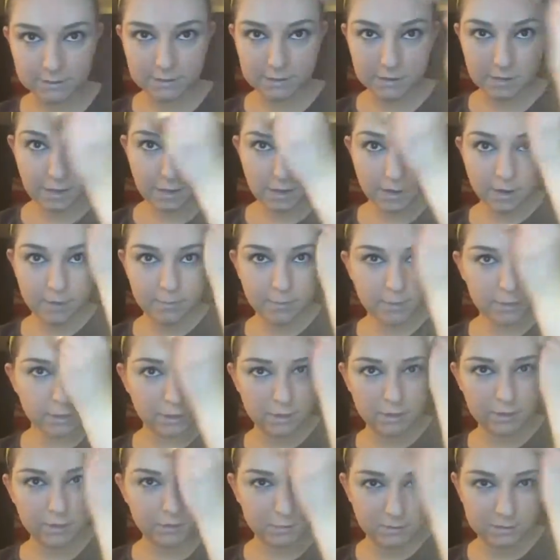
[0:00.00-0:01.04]
that I'm going to
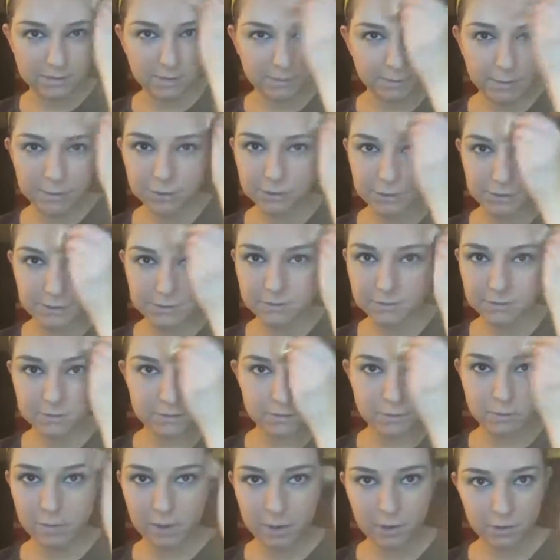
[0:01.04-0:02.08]
use like my
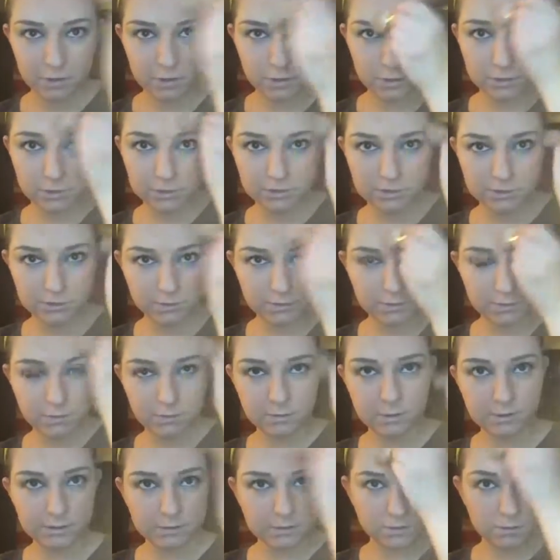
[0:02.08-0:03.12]
translucent powder just so I don't
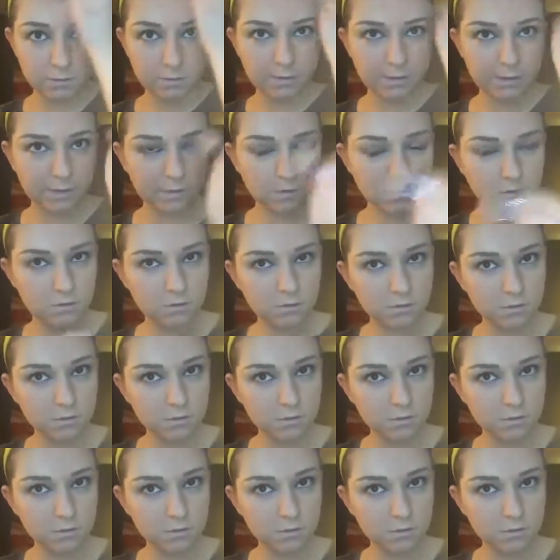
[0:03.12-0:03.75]
get so pale.